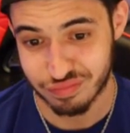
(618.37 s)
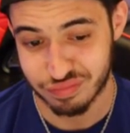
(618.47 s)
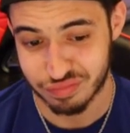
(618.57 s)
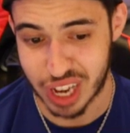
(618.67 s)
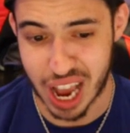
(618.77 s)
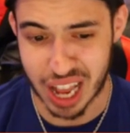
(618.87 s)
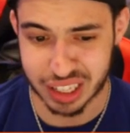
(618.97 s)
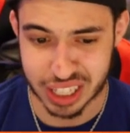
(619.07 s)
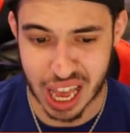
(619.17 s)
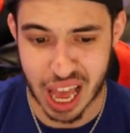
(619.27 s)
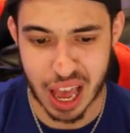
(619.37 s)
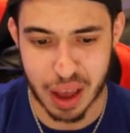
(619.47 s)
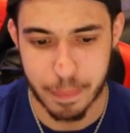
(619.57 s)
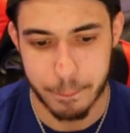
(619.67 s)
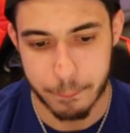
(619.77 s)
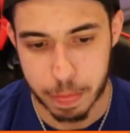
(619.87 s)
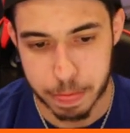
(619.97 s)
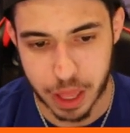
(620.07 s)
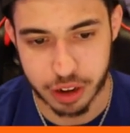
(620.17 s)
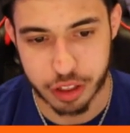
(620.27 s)
Not
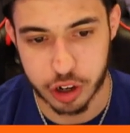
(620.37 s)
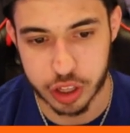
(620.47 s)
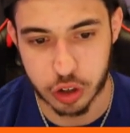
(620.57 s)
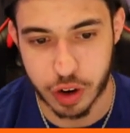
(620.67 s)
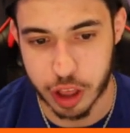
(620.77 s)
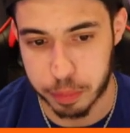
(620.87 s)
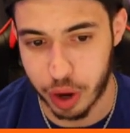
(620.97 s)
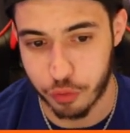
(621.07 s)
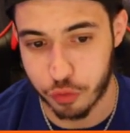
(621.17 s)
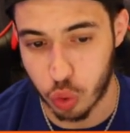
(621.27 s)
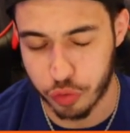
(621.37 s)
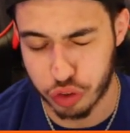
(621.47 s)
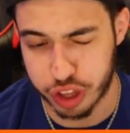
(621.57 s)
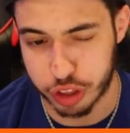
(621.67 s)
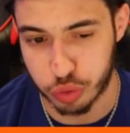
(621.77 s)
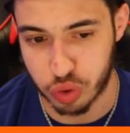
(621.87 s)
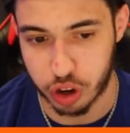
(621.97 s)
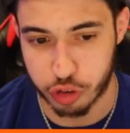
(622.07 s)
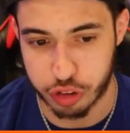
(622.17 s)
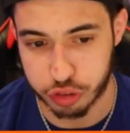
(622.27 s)
necessarily the greatest, but 4-for-6 with
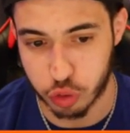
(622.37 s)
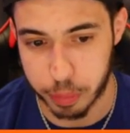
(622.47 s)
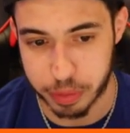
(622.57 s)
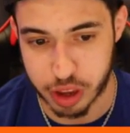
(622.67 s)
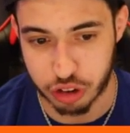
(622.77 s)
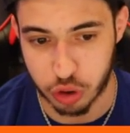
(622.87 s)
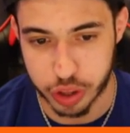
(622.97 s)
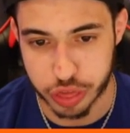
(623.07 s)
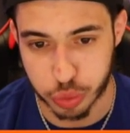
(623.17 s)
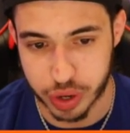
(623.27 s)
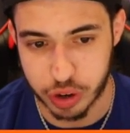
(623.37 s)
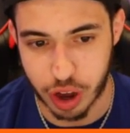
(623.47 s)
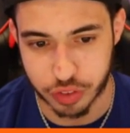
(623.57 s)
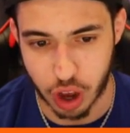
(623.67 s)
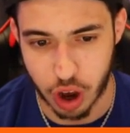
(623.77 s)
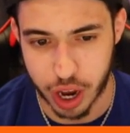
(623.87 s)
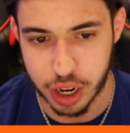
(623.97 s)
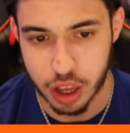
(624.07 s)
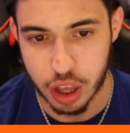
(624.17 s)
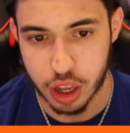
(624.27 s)
runners in scoring position. Only 3 left on.
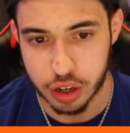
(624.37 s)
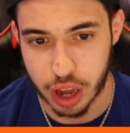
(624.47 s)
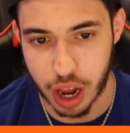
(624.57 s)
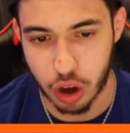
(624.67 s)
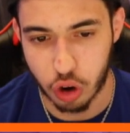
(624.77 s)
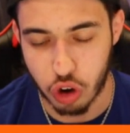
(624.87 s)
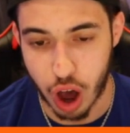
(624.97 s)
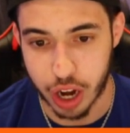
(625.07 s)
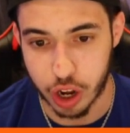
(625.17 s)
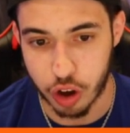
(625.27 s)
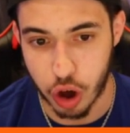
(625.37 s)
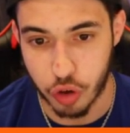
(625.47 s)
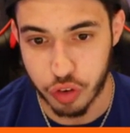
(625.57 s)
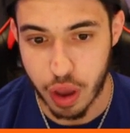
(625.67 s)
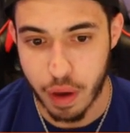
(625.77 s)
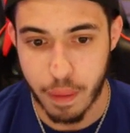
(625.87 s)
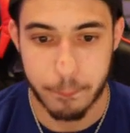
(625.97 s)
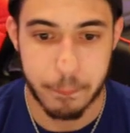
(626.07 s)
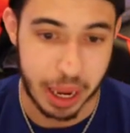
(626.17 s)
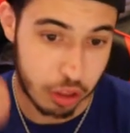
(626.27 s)
Not a lot of
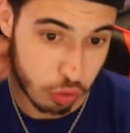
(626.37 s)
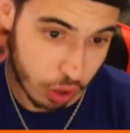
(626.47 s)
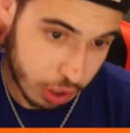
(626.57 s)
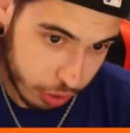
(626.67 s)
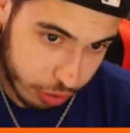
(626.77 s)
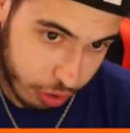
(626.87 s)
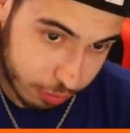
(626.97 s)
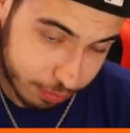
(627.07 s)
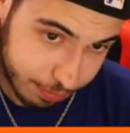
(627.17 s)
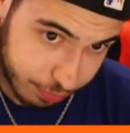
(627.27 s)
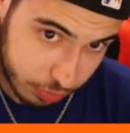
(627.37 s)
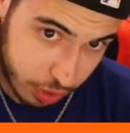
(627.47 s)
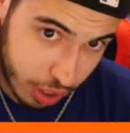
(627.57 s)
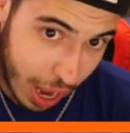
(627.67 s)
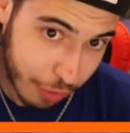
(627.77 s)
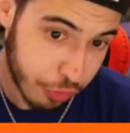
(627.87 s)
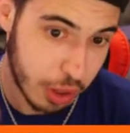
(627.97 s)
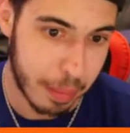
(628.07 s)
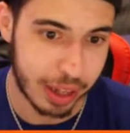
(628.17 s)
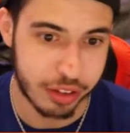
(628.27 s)
base runners tonight for
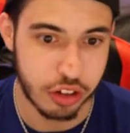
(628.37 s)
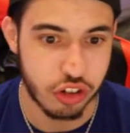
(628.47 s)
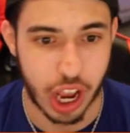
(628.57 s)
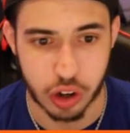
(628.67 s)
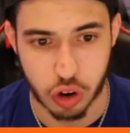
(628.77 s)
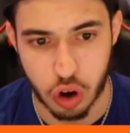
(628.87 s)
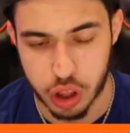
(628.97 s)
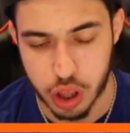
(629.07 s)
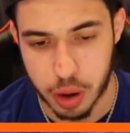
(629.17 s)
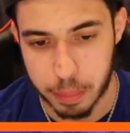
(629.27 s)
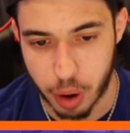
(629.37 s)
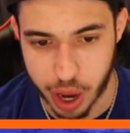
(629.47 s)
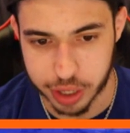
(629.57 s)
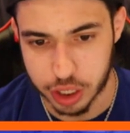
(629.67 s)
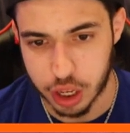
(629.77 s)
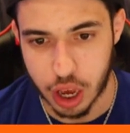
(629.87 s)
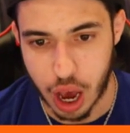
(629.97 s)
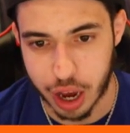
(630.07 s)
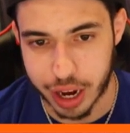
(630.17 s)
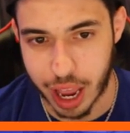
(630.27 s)
the Mets in general. But
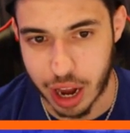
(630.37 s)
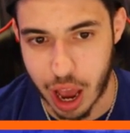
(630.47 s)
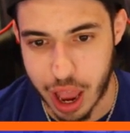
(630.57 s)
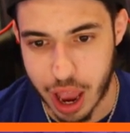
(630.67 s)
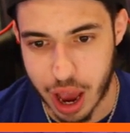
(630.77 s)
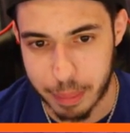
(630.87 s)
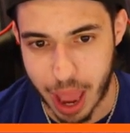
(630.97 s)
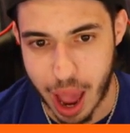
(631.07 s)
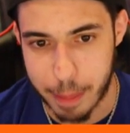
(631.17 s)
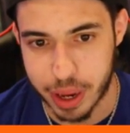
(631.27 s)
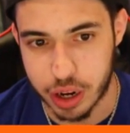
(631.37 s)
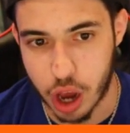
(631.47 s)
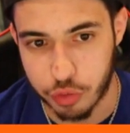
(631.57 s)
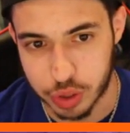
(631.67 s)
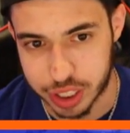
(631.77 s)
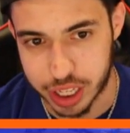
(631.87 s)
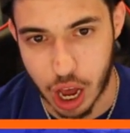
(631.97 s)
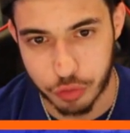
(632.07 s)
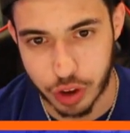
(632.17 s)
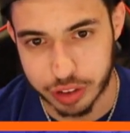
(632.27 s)
again, I'm happy enough with the
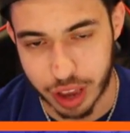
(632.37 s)
offense.